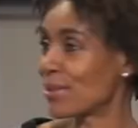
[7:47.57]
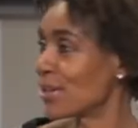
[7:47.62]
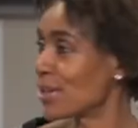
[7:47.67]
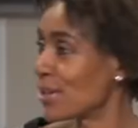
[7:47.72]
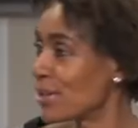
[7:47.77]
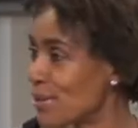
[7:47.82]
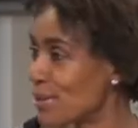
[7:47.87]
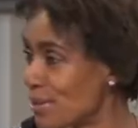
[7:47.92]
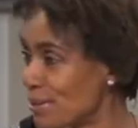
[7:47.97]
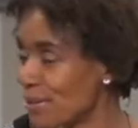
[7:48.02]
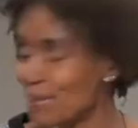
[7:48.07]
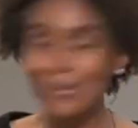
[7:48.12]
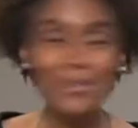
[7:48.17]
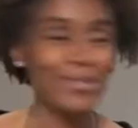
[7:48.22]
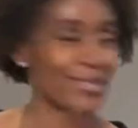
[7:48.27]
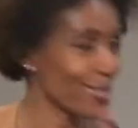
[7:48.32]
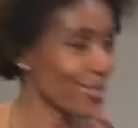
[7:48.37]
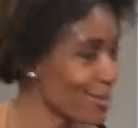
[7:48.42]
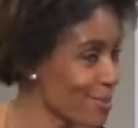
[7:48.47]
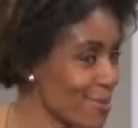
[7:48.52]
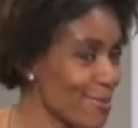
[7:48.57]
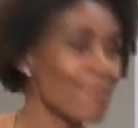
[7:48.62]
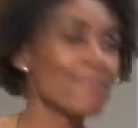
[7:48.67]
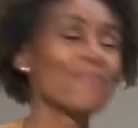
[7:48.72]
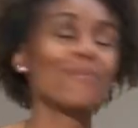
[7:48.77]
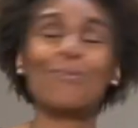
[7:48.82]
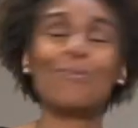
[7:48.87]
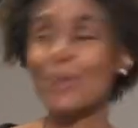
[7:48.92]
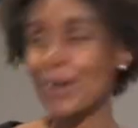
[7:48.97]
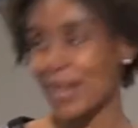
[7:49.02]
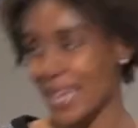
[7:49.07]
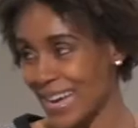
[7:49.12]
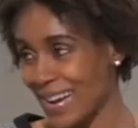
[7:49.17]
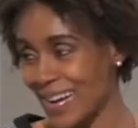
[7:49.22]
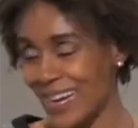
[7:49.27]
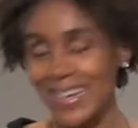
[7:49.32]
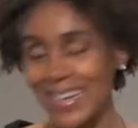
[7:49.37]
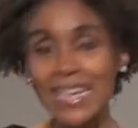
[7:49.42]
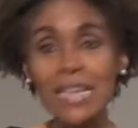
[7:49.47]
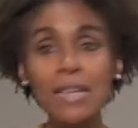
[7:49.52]
near you soon. Working
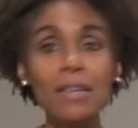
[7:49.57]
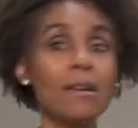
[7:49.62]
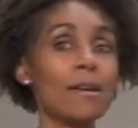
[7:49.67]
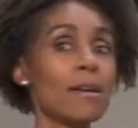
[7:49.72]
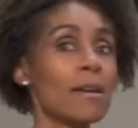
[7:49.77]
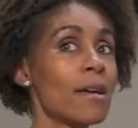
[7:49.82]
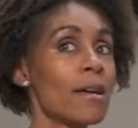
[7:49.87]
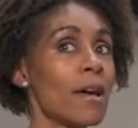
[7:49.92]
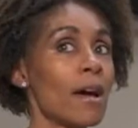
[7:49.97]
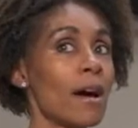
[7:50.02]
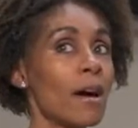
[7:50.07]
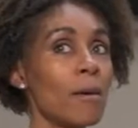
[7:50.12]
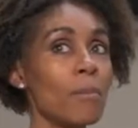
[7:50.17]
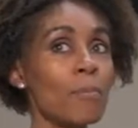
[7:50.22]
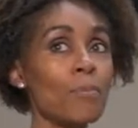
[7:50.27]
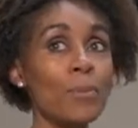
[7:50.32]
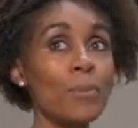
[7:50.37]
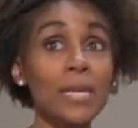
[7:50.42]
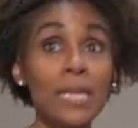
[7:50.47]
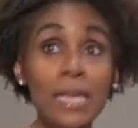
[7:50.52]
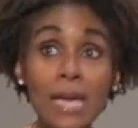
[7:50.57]
on it um, but